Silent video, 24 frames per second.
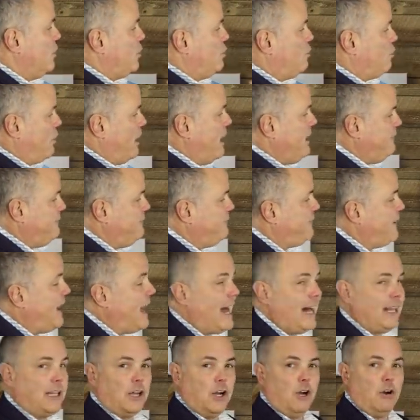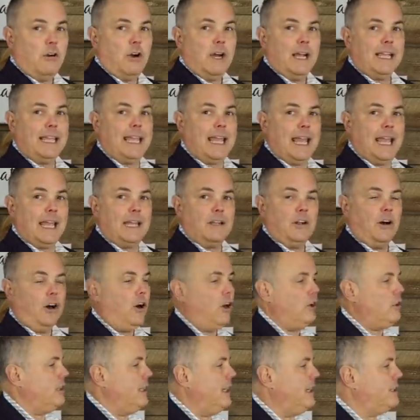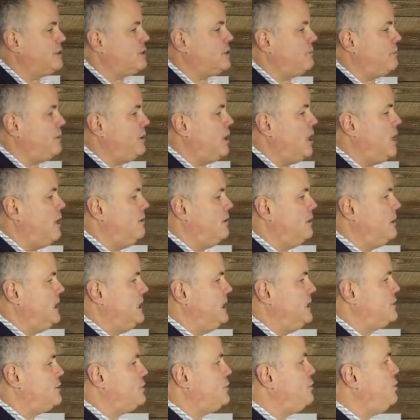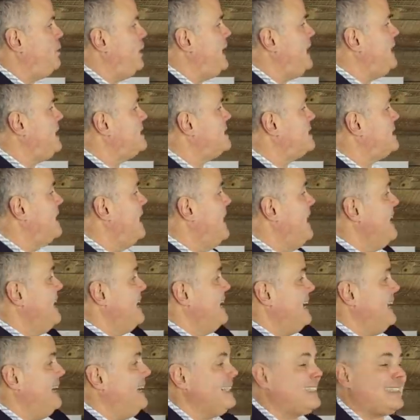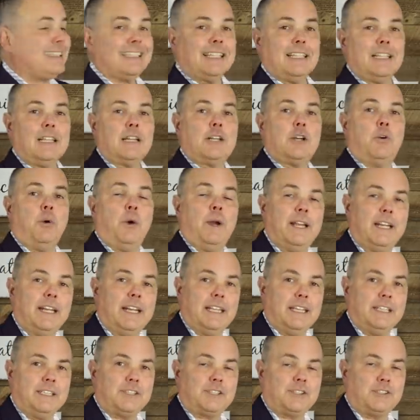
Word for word: Great follow. Again, all links are below on these tweets. It's the liquidity,